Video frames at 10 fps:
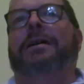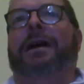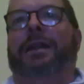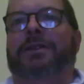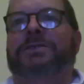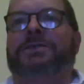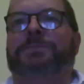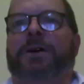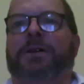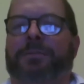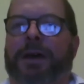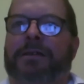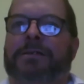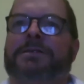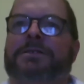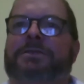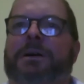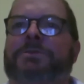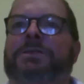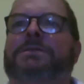And as you spoke about,
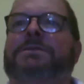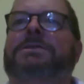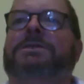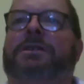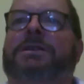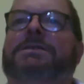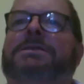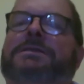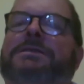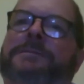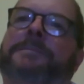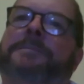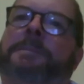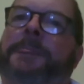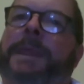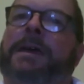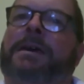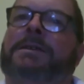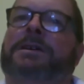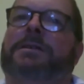disruption to sites.
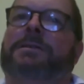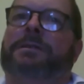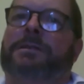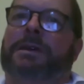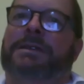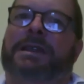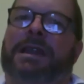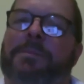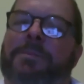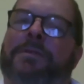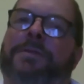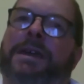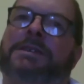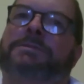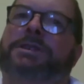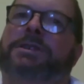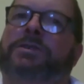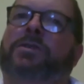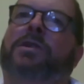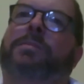So there's a number of things which you can
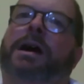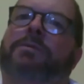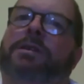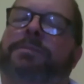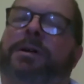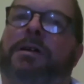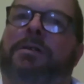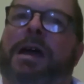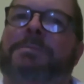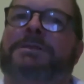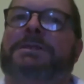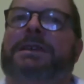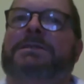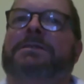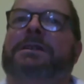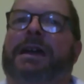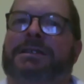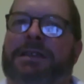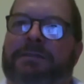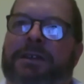talk about with programs. There's things like
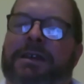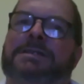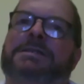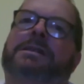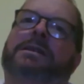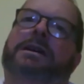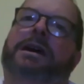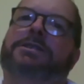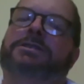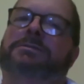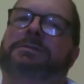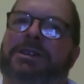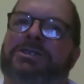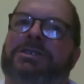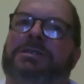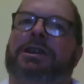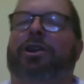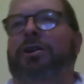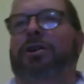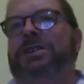activities and duration and
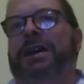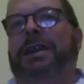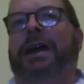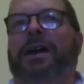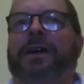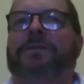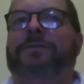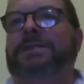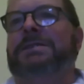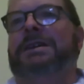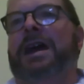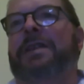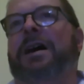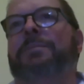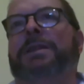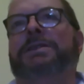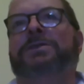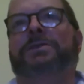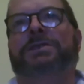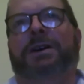logic and how they fit together. But there's
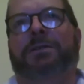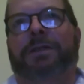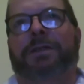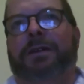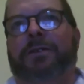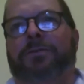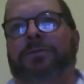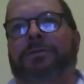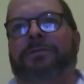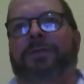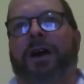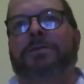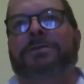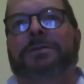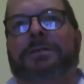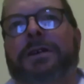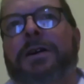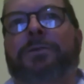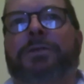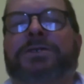also a thing called float,
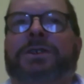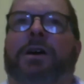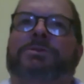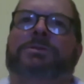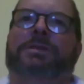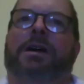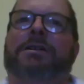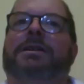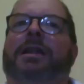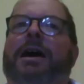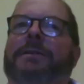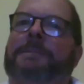which helps you calculate